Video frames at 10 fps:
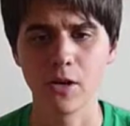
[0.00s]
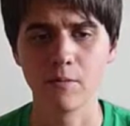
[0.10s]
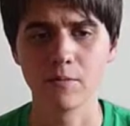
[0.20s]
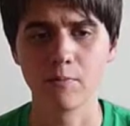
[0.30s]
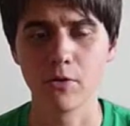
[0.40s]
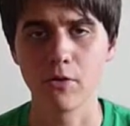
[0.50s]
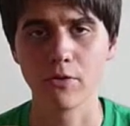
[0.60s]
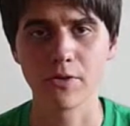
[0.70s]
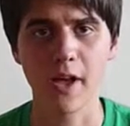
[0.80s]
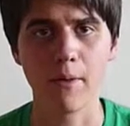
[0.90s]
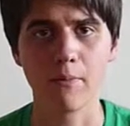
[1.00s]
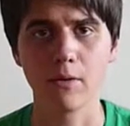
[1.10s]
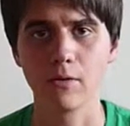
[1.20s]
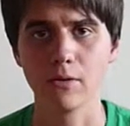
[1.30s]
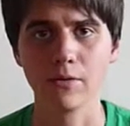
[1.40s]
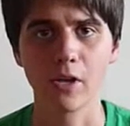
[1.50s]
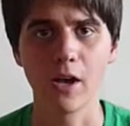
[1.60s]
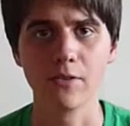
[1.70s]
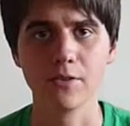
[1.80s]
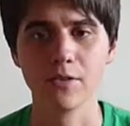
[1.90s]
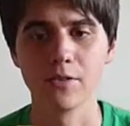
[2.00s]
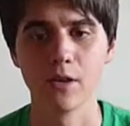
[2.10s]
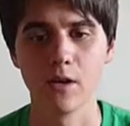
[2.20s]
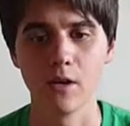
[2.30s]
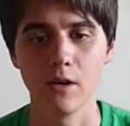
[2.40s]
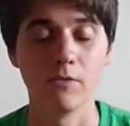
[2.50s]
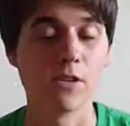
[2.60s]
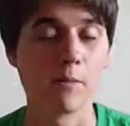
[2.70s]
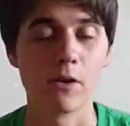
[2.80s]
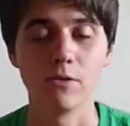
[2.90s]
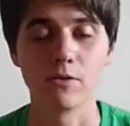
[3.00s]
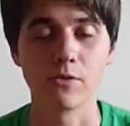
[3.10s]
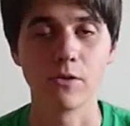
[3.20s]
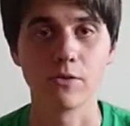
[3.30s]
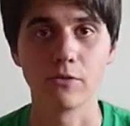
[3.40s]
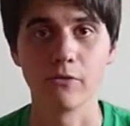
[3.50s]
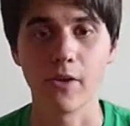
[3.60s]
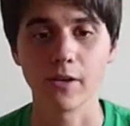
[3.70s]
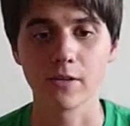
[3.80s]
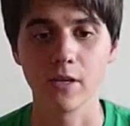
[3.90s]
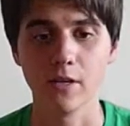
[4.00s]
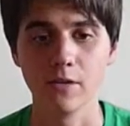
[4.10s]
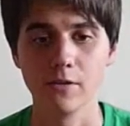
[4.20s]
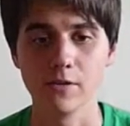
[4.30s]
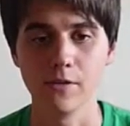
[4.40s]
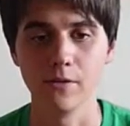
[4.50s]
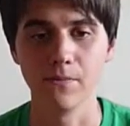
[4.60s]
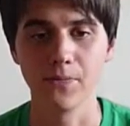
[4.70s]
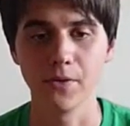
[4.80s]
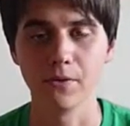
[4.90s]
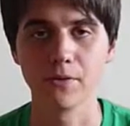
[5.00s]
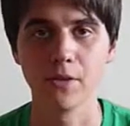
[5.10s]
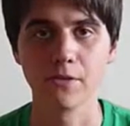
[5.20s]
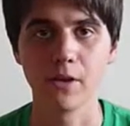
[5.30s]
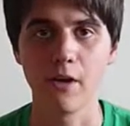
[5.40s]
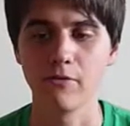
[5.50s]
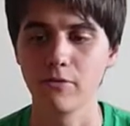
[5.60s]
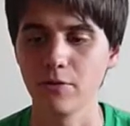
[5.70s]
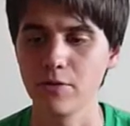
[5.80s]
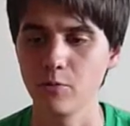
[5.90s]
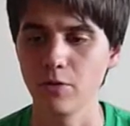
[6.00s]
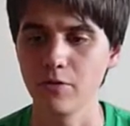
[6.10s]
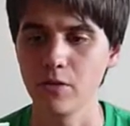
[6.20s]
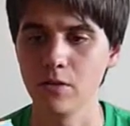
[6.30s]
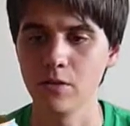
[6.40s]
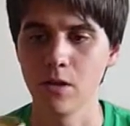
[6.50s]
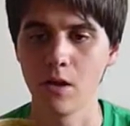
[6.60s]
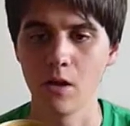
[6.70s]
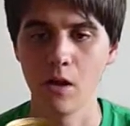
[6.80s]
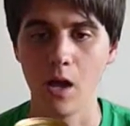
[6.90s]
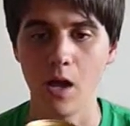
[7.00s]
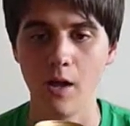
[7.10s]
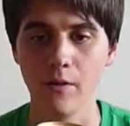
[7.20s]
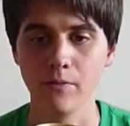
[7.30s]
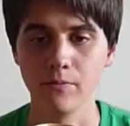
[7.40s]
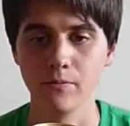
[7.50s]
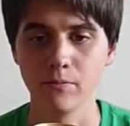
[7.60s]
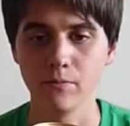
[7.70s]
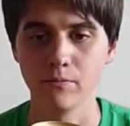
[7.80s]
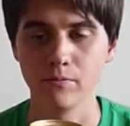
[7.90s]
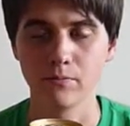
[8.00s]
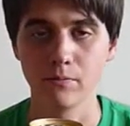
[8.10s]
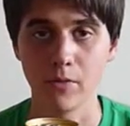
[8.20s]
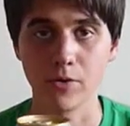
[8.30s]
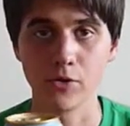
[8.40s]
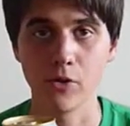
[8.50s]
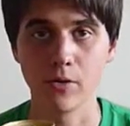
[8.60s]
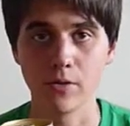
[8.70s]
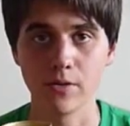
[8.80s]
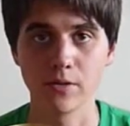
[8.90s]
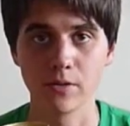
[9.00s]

times, both in tap and in cans. Every time I go to Toronto, in fact, I usually tend to have at least one of these. And it sure is